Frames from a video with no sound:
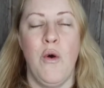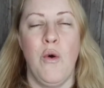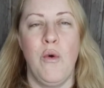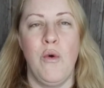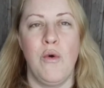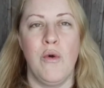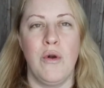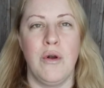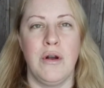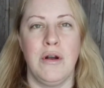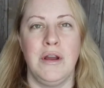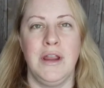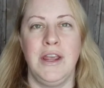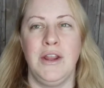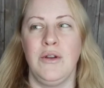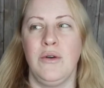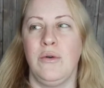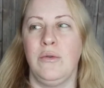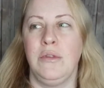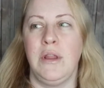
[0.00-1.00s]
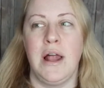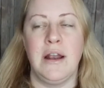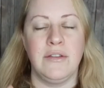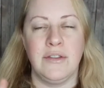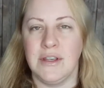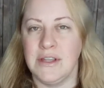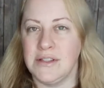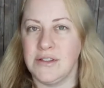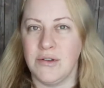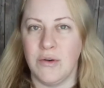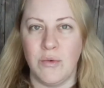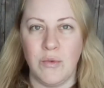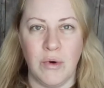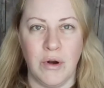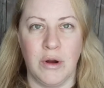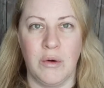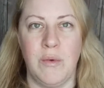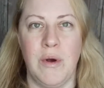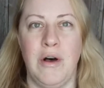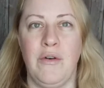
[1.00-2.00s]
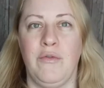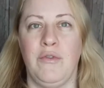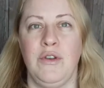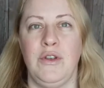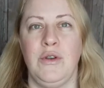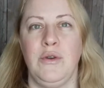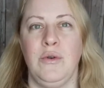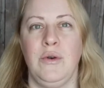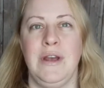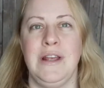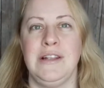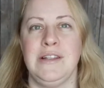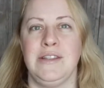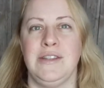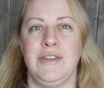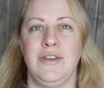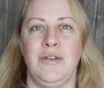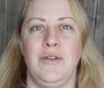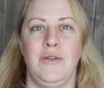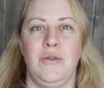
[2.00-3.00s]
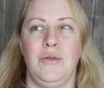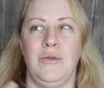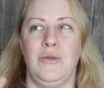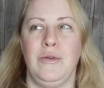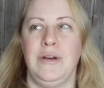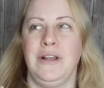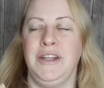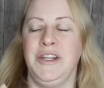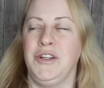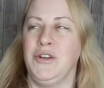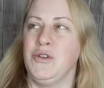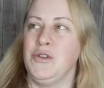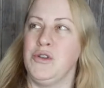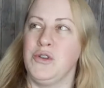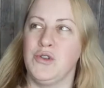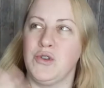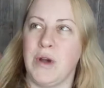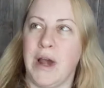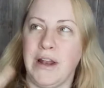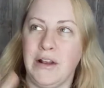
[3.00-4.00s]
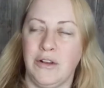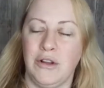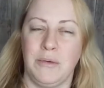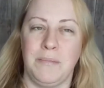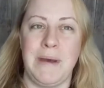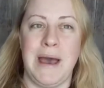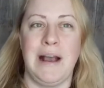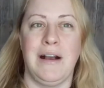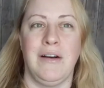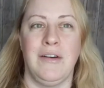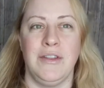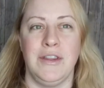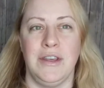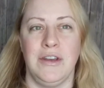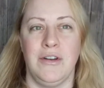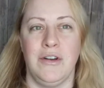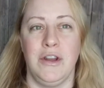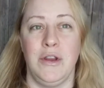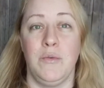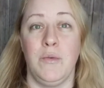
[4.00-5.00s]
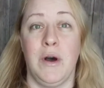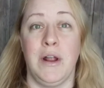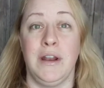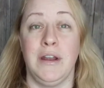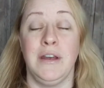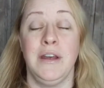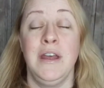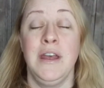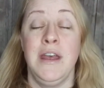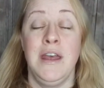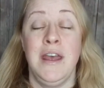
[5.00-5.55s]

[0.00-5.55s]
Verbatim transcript: or you know a lot of things don't work well for you and so you know you try to look back on the year and you want to